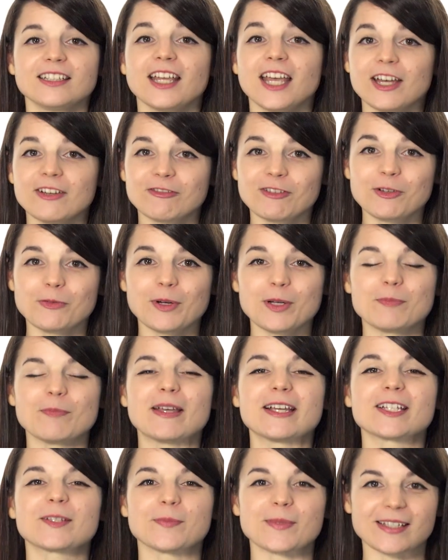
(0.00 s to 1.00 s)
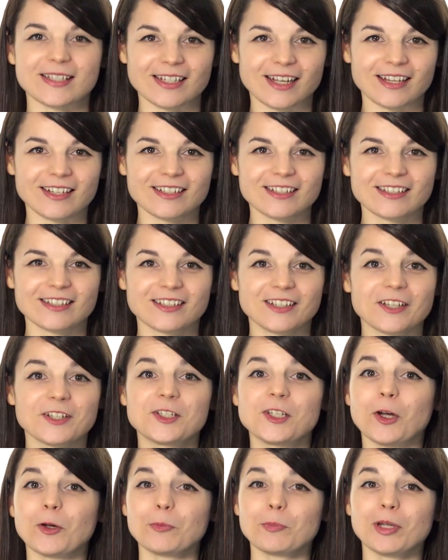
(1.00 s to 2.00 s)
Everyone makes mistakes.
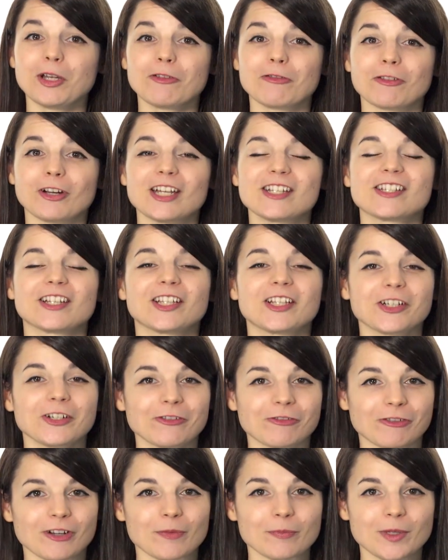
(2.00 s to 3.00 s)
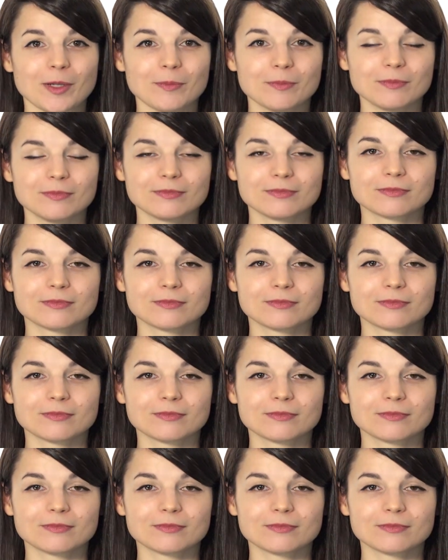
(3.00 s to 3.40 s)
Don't be afraid to learn from them.